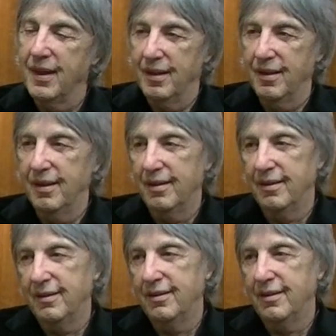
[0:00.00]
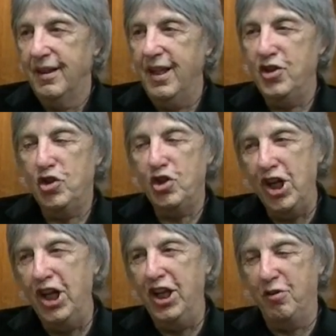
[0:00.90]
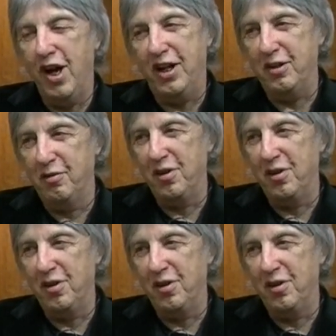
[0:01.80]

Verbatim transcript: and roll, but that was real music. It's cheating rock and